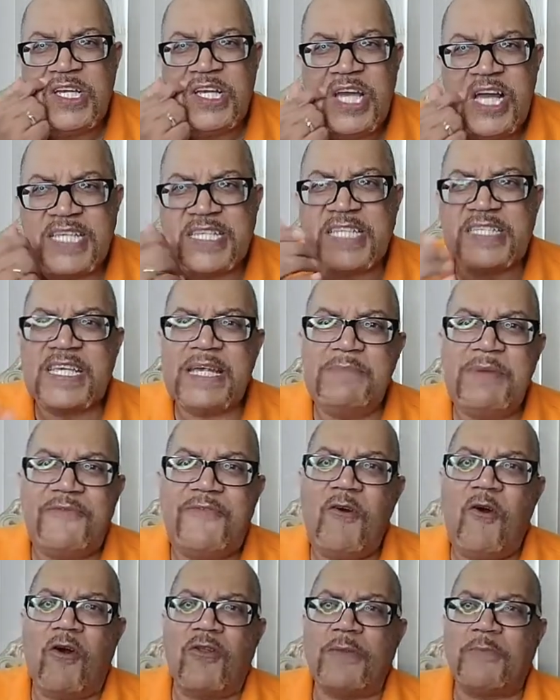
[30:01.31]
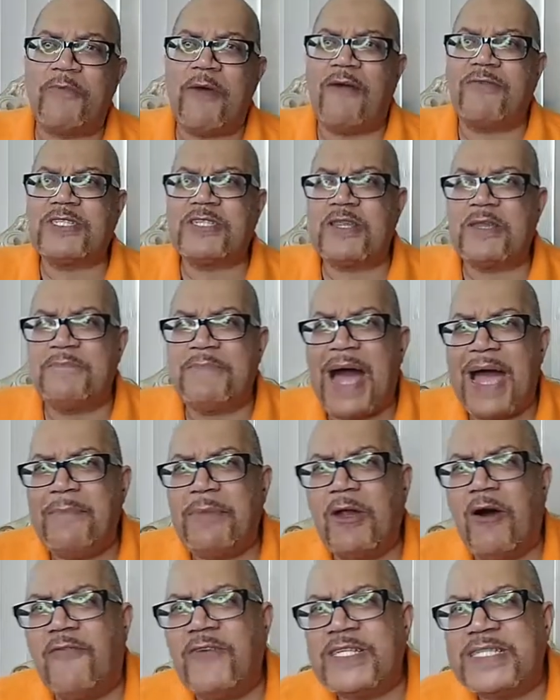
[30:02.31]
As I said before, the prophets of the Bible
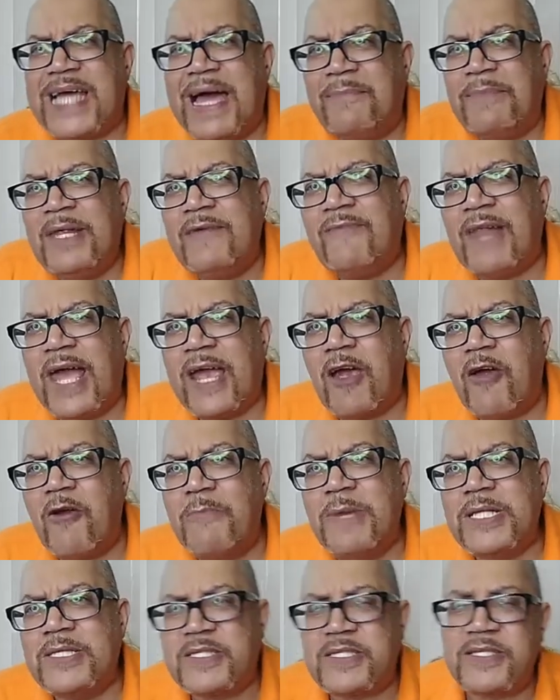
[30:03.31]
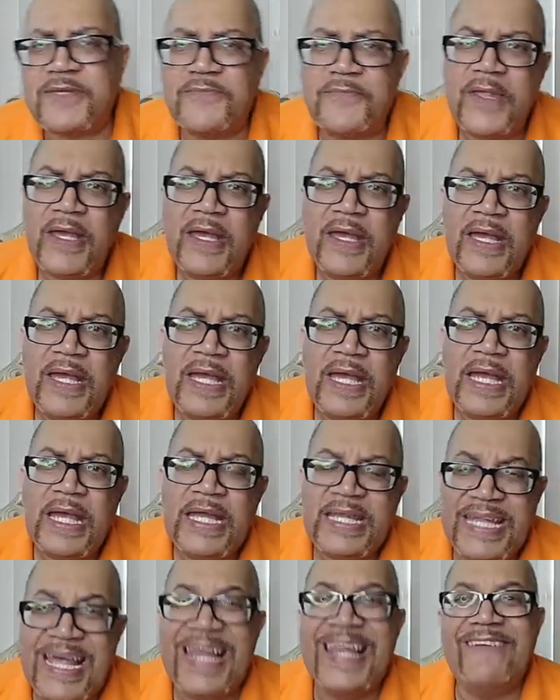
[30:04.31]
oftentimes lived like hermits.
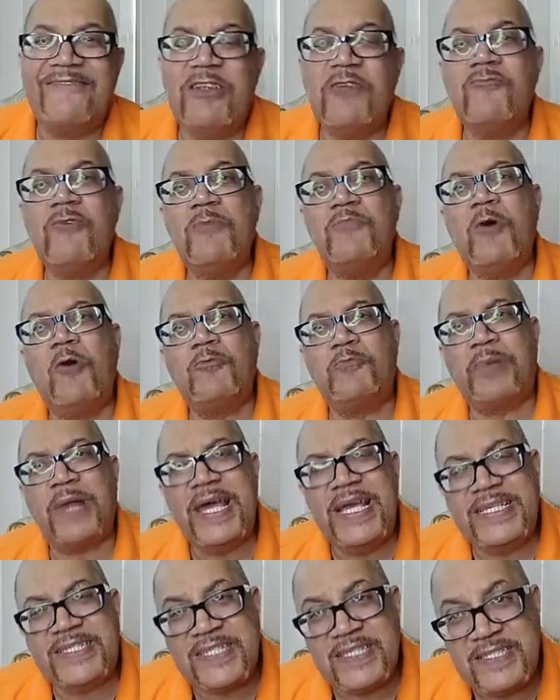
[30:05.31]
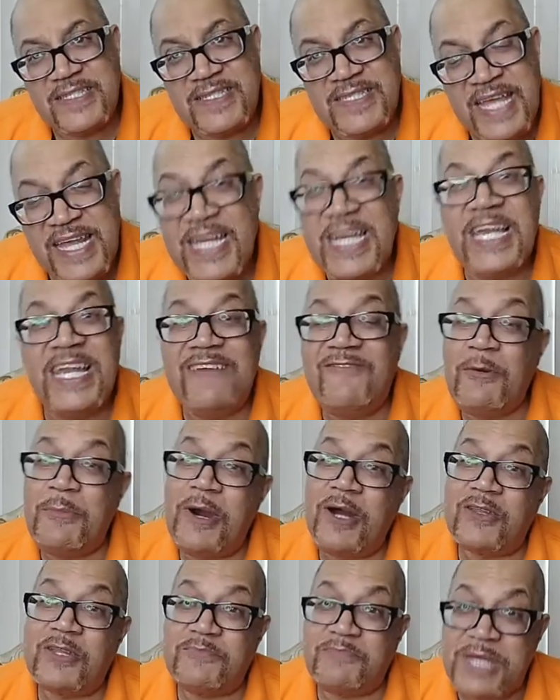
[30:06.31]
They lived in remote places. They didn't live
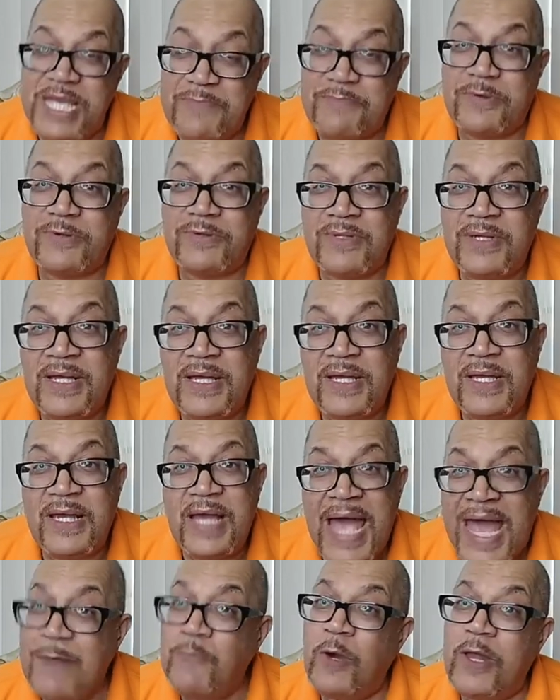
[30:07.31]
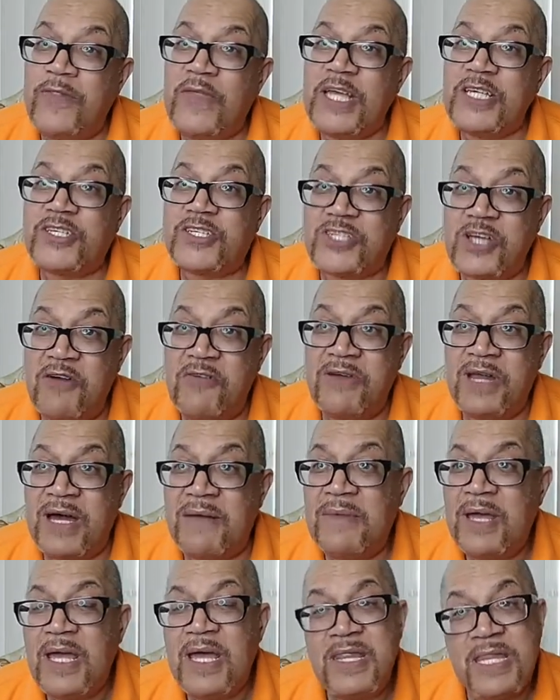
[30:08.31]
among the people. And when they showed
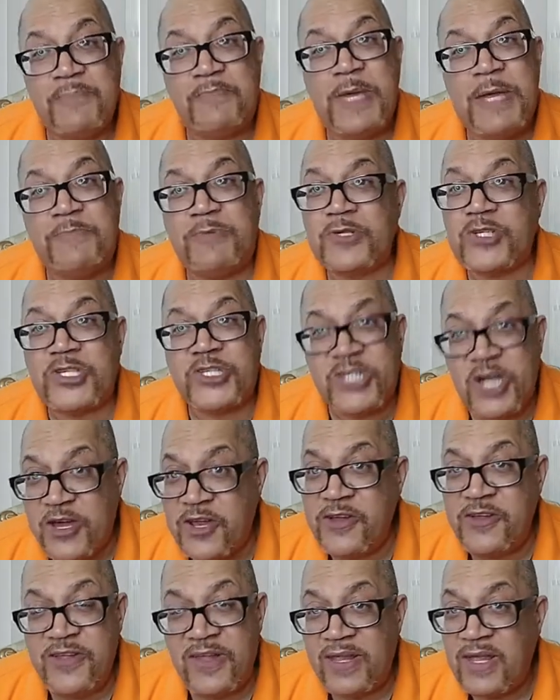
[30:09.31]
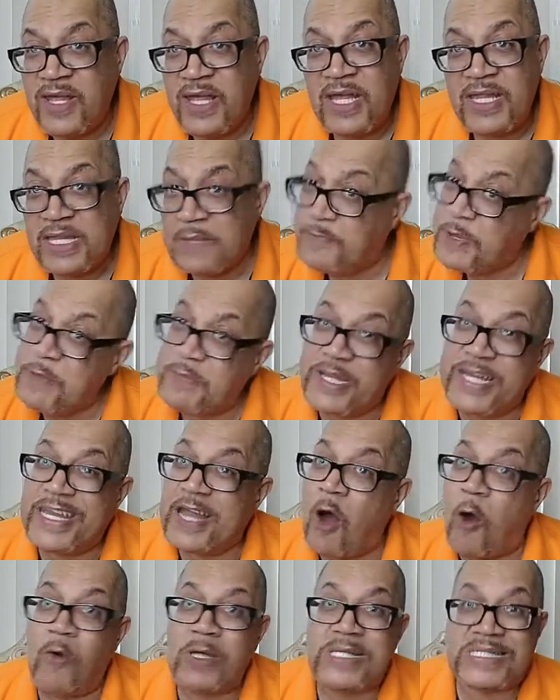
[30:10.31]
up, the people shuddered. The people didn't
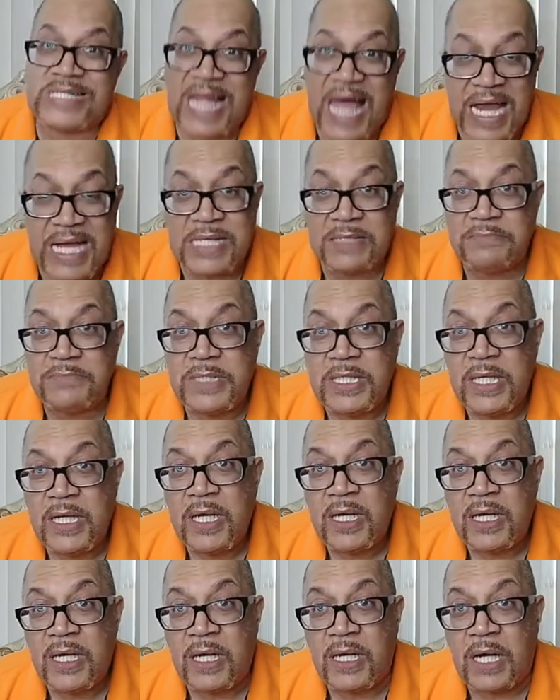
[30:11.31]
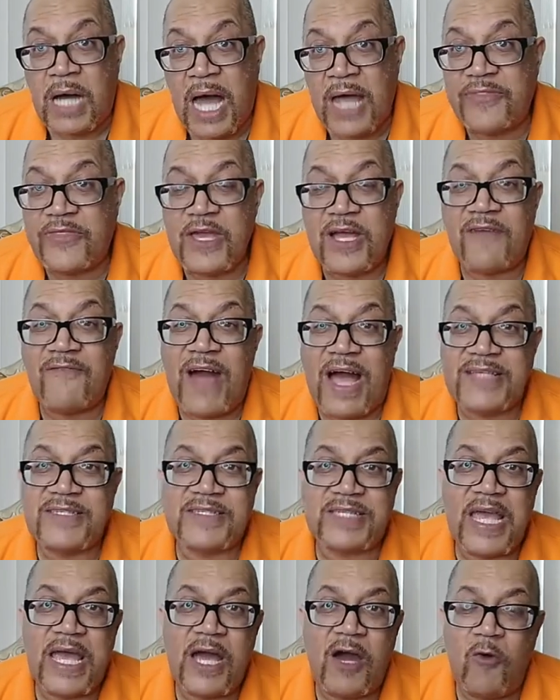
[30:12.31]
always like them. I think of
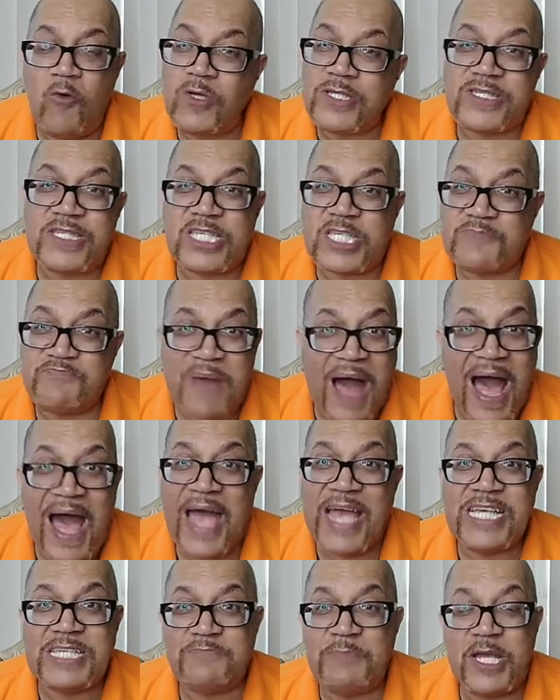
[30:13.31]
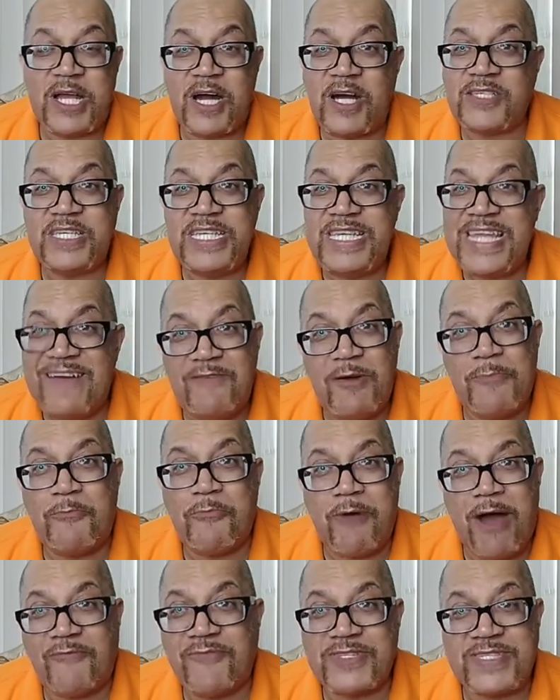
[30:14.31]
Isaiah, who was despised because he never
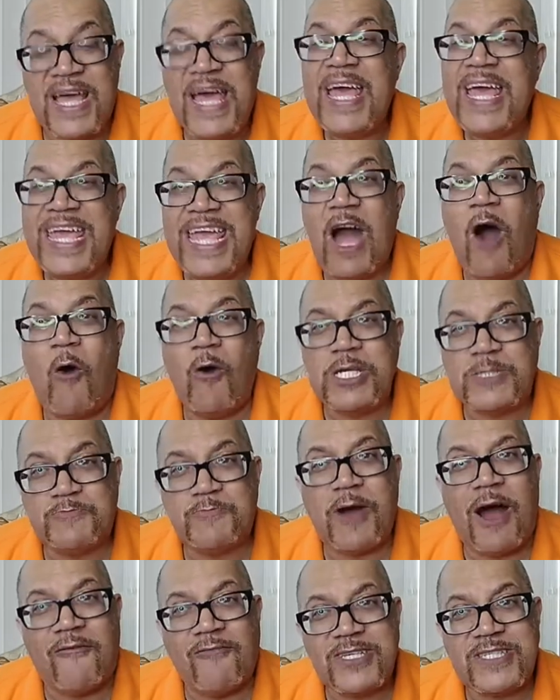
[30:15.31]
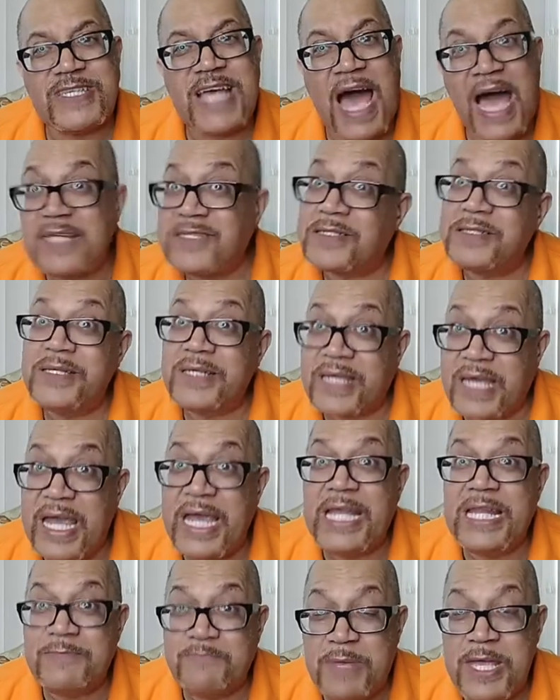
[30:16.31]
prophesied. He always prophesied to the king
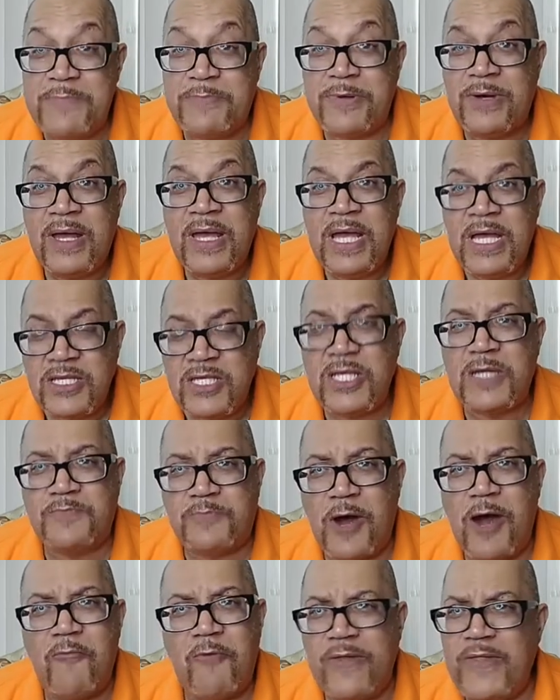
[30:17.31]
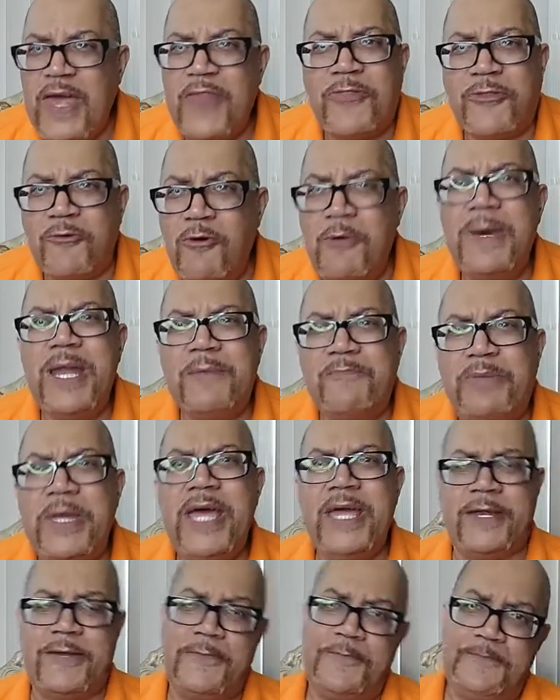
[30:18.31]
and the people to the point where they threw him in a
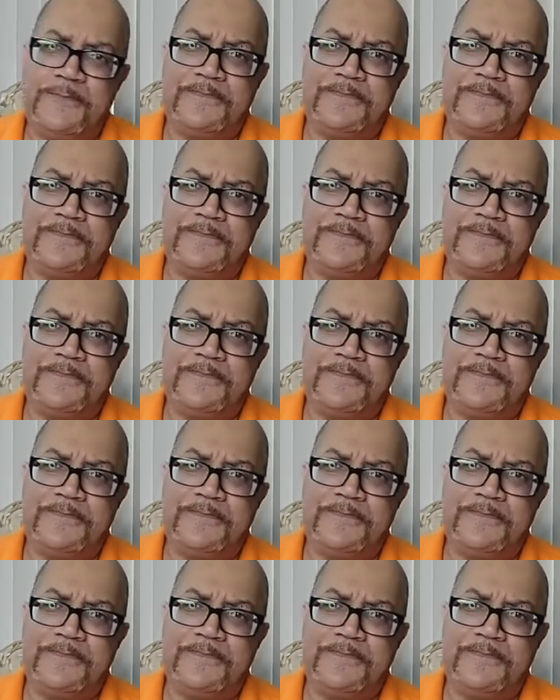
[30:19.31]
pit.